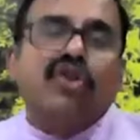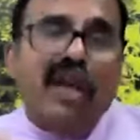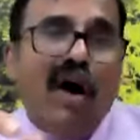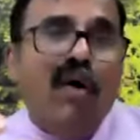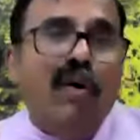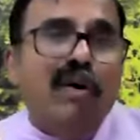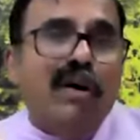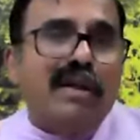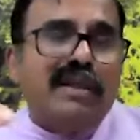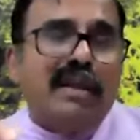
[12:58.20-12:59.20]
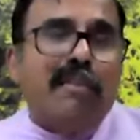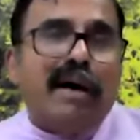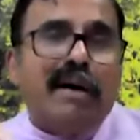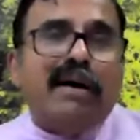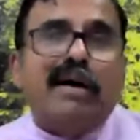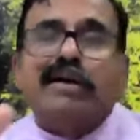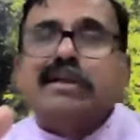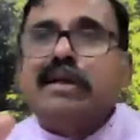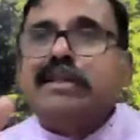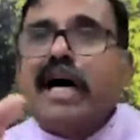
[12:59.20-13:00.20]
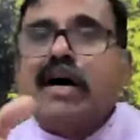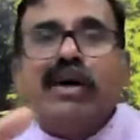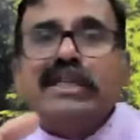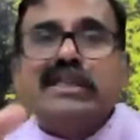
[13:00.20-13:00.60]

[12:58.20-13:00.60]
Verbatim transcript: So now, what